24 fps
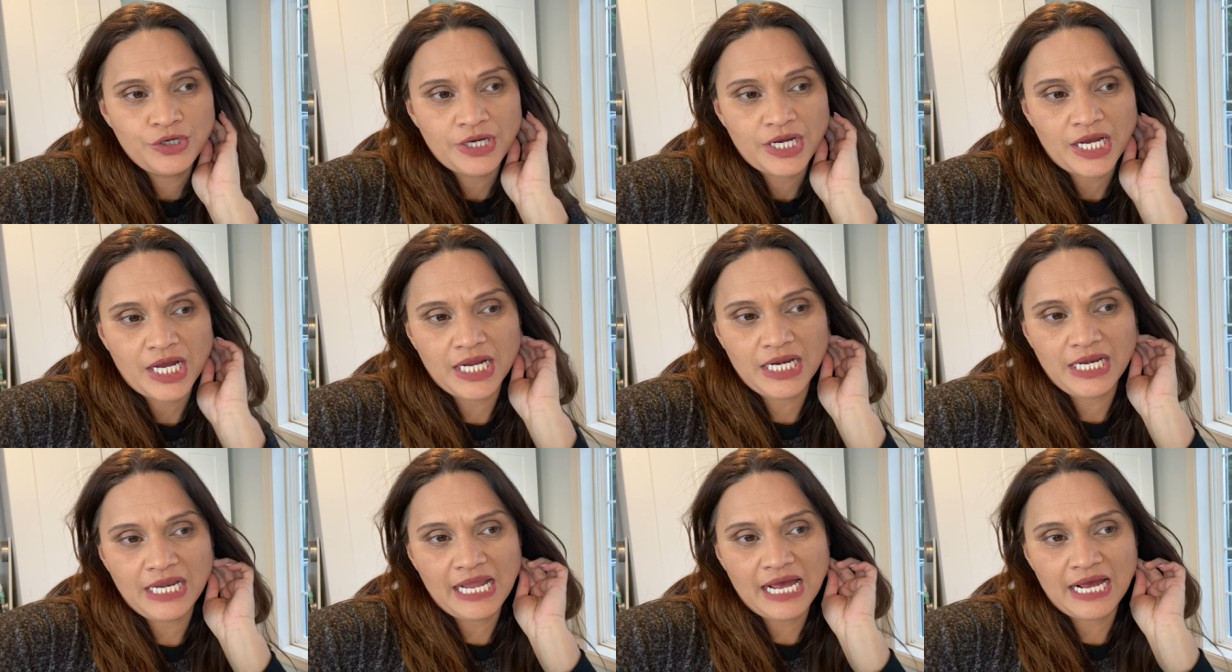
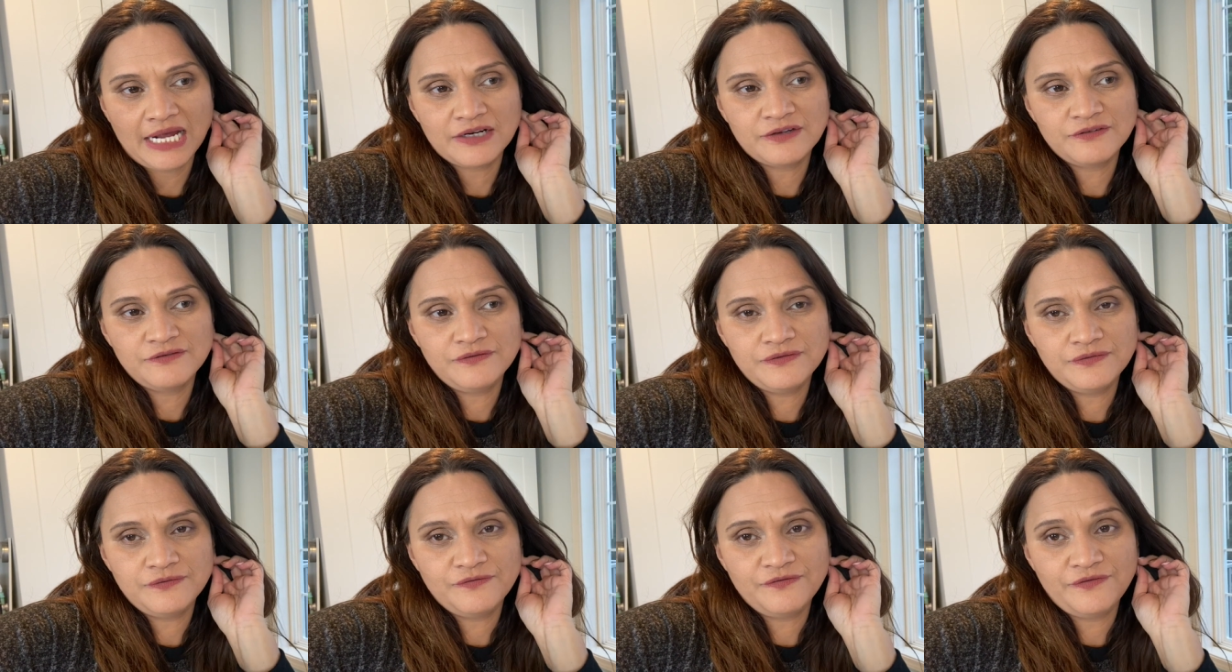a lot
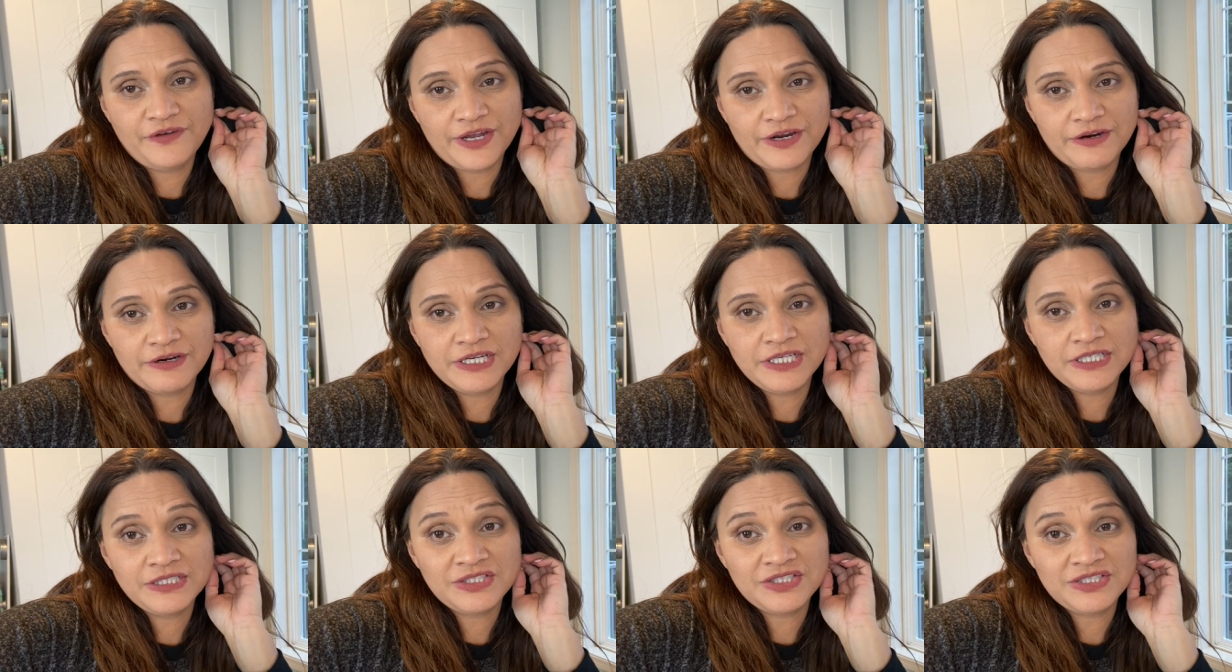of
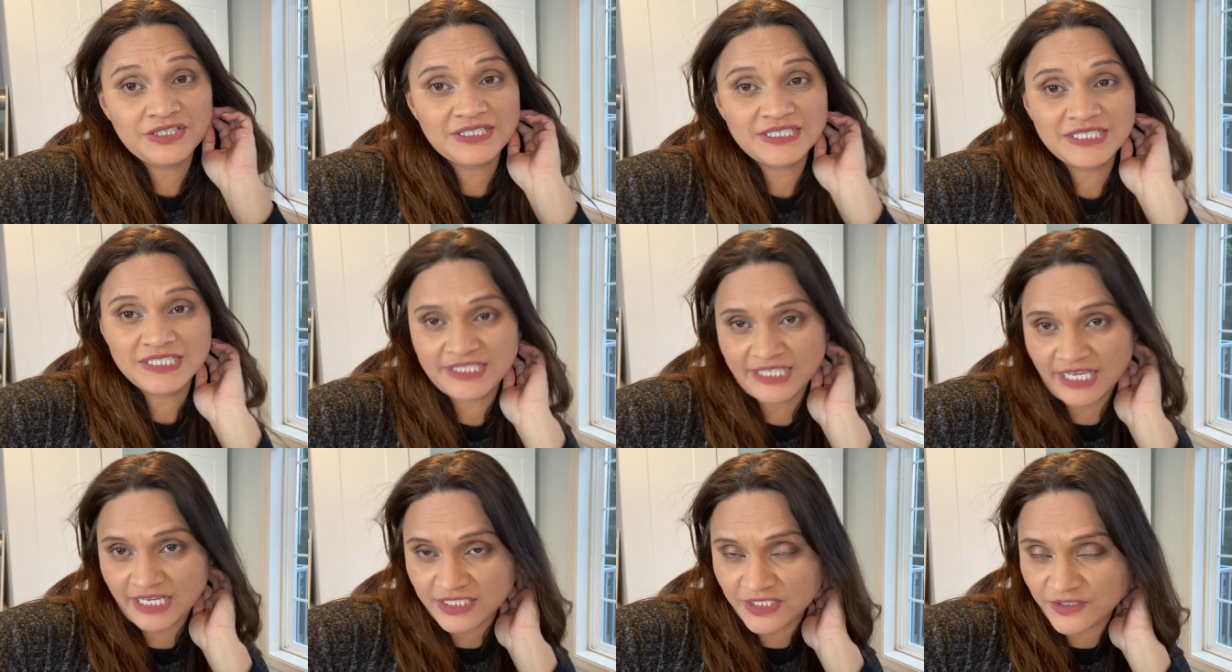very
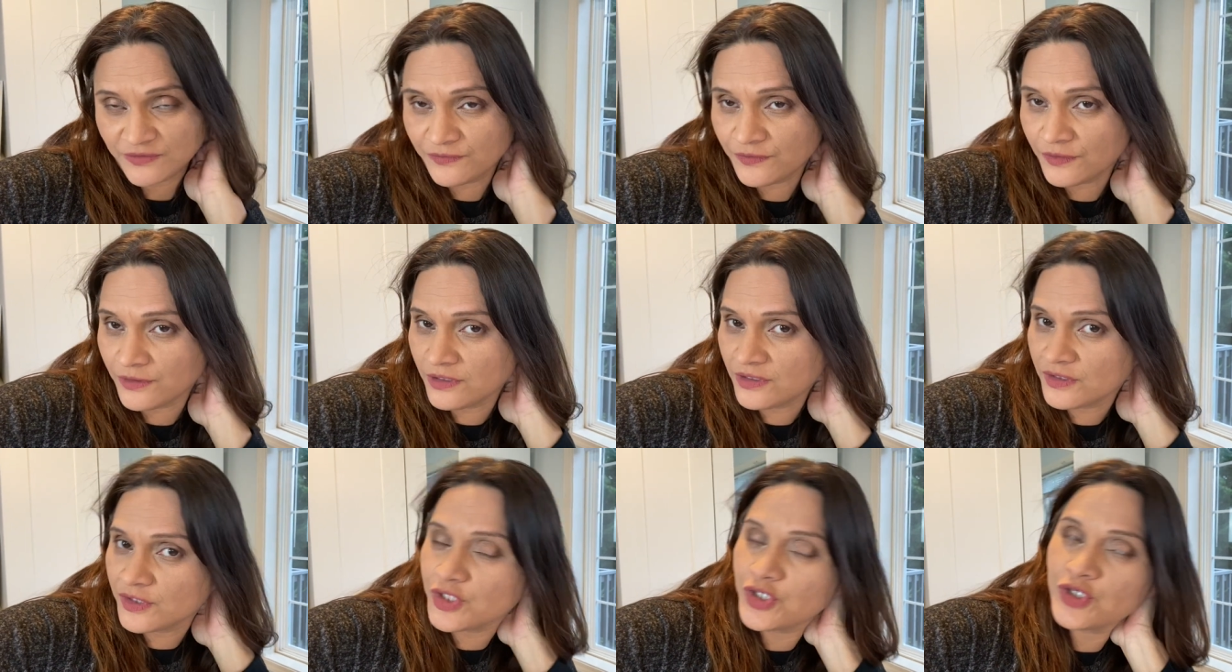
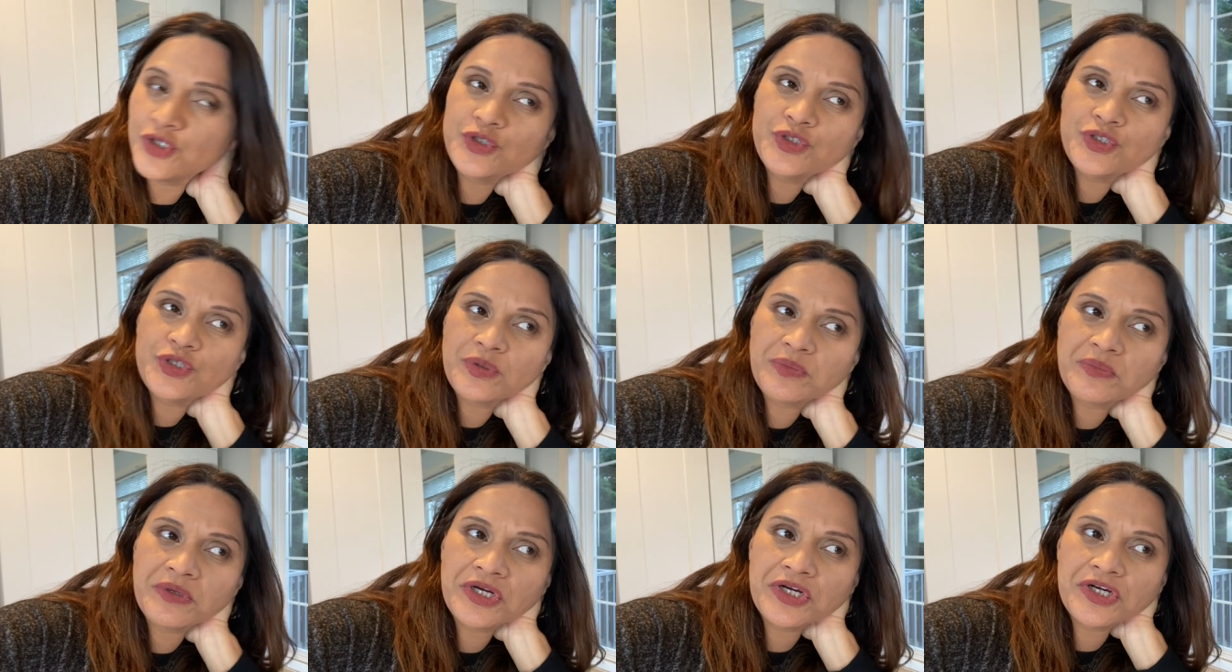successful
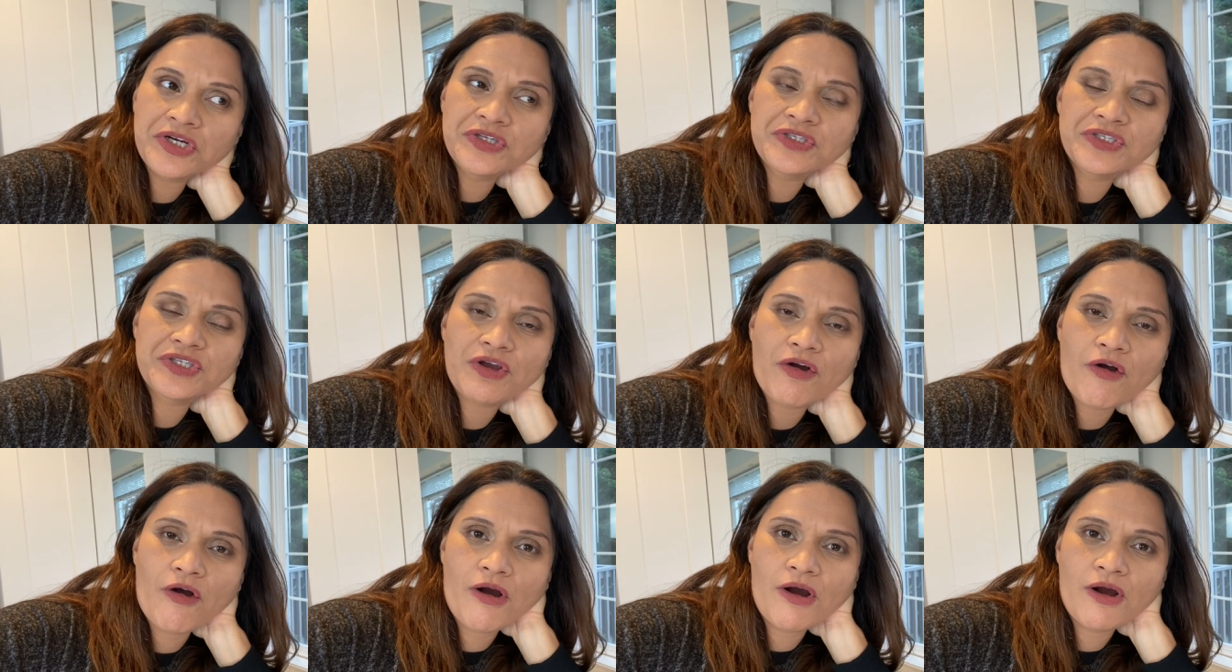
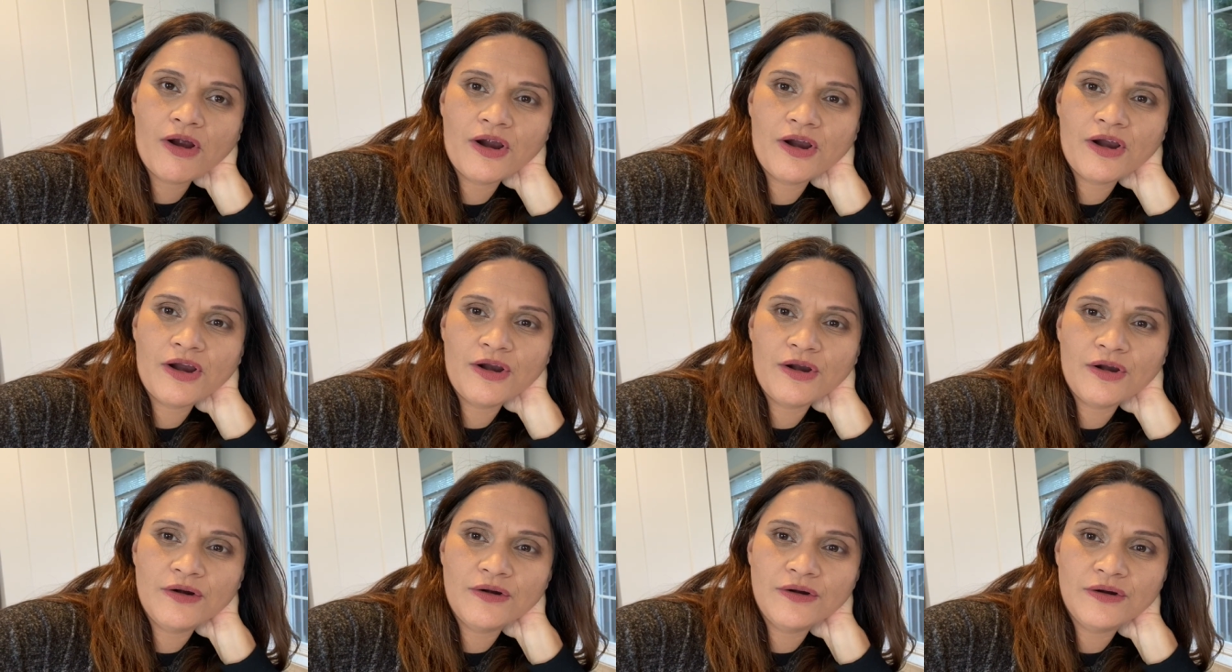YouTubers
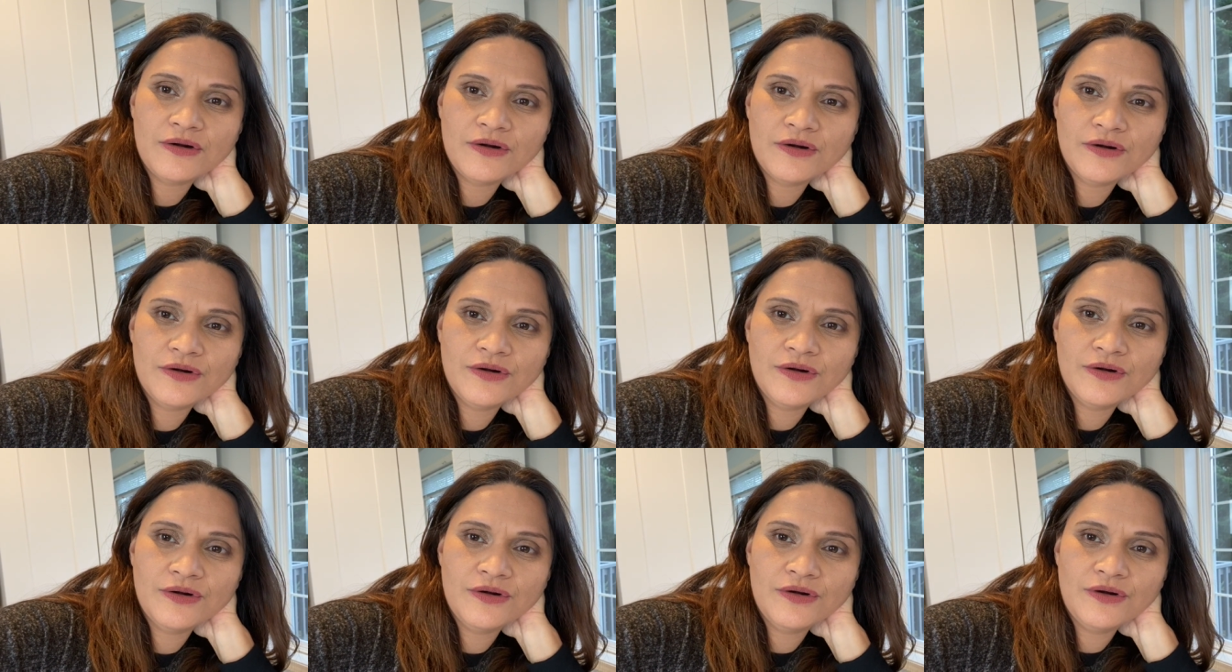are
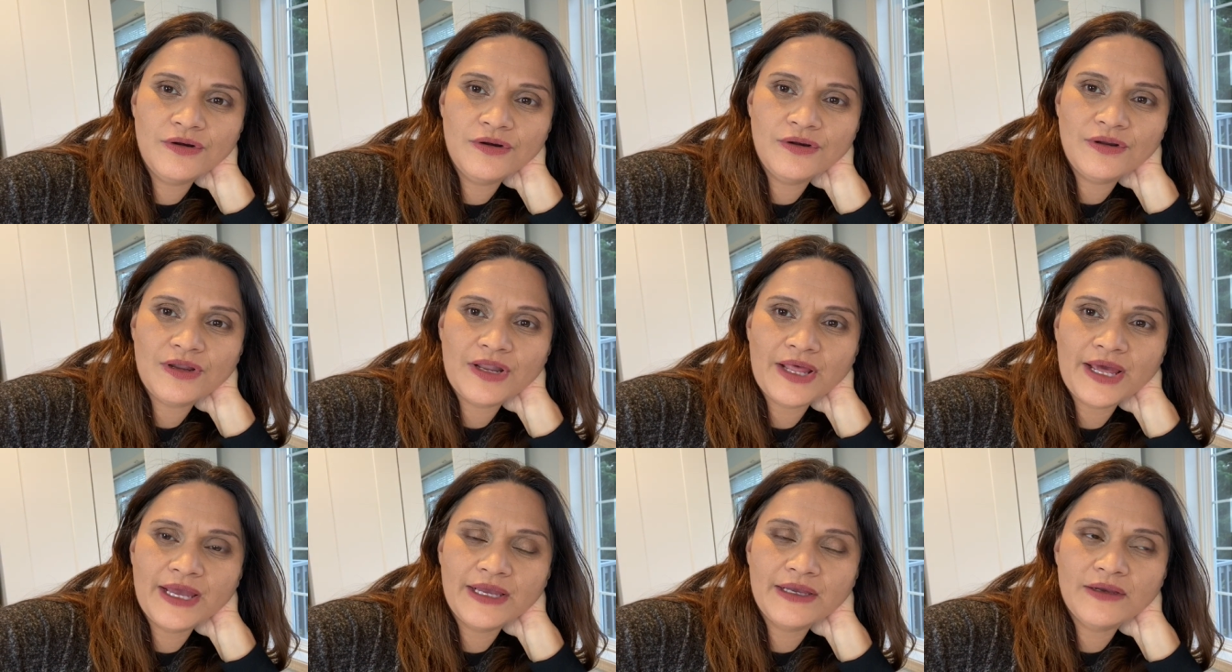
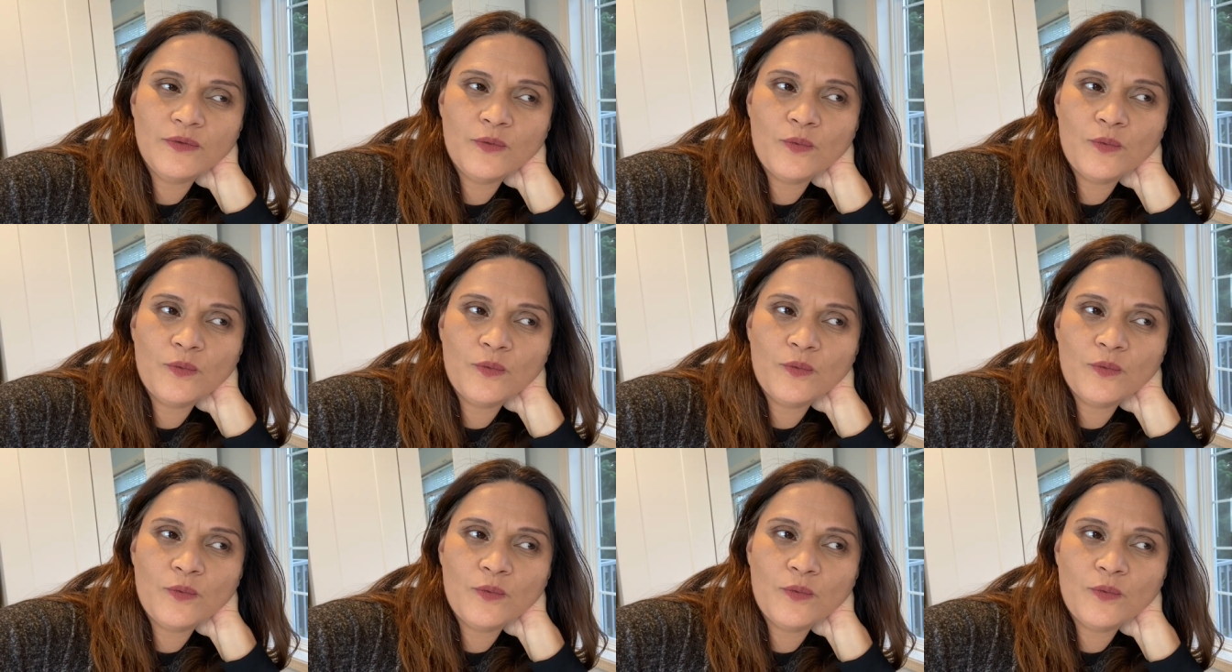like